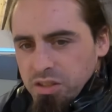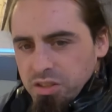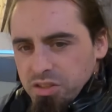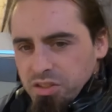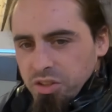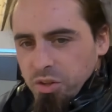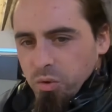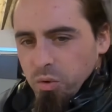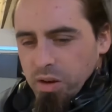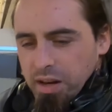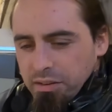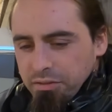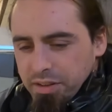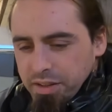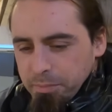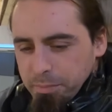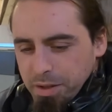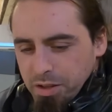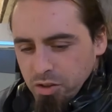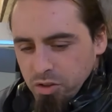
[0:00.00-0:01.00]
so
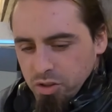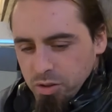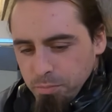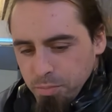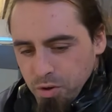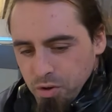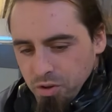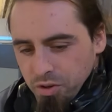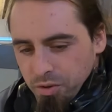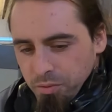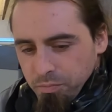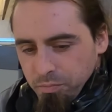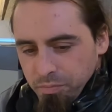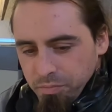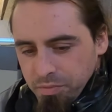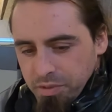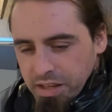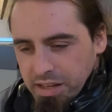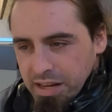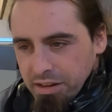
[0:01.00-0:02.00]
it being on the
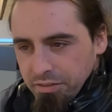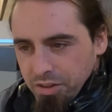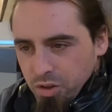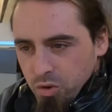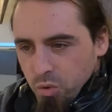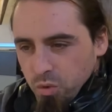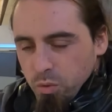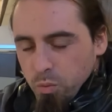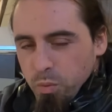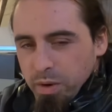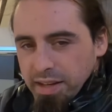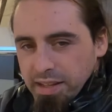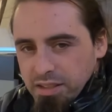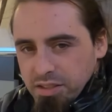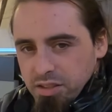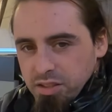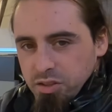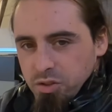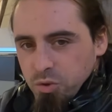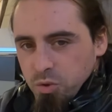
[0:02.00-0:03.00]
bottom and having all the
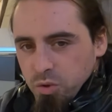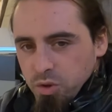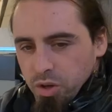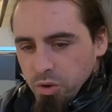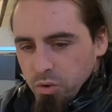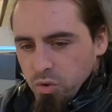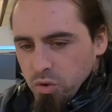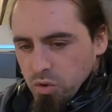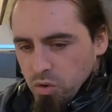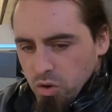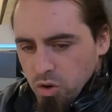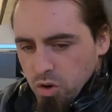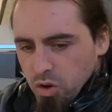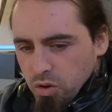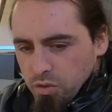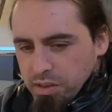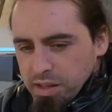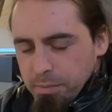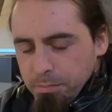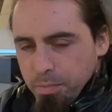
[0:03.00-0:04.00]
weight of the door go
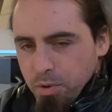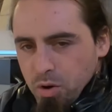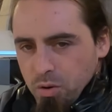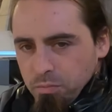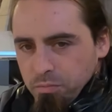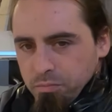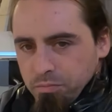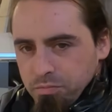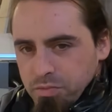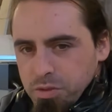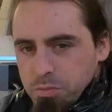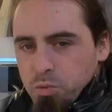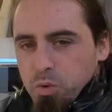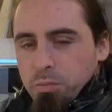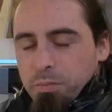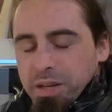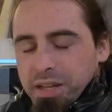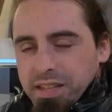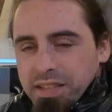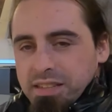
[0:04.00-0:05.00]
on that bottom small
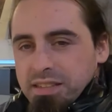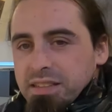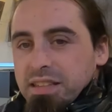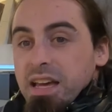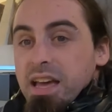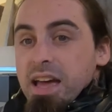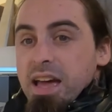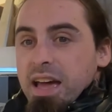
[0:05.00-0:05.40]
piece